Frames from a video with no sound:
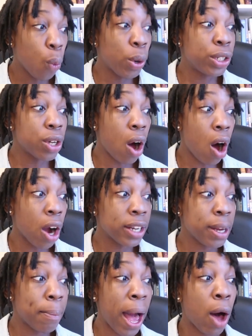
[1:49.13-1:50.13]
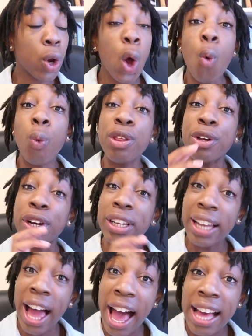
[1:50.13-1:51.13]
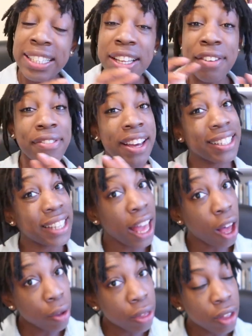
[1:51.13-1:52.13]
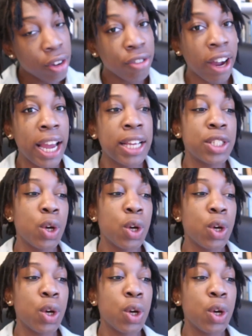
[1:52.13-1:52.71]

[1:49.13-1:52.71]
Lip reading: We talked about whether class affects health, right?